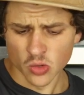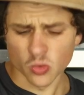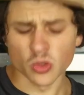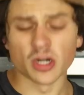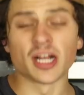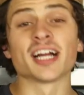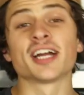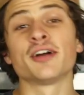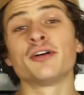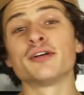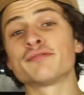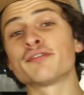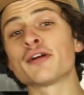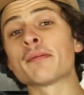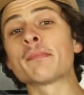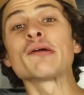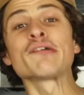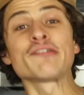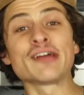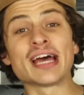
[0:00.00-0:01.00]
we're not going for
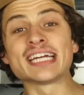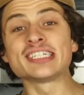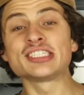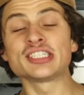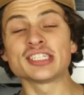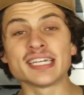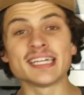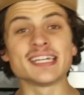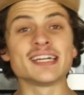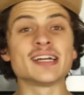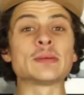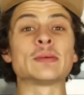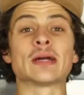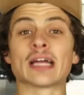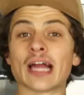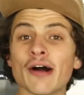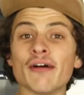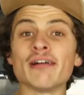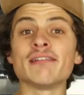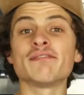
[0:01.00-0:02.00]
perfection here, we're
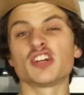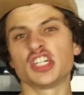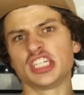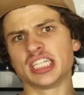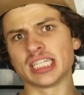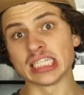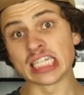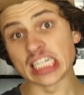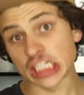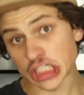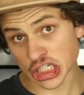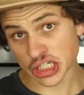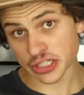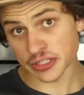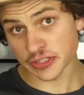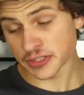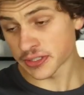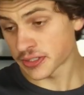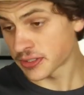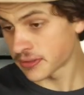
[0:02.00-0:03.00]
going for
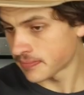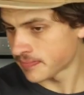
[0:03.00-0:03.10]
delicious.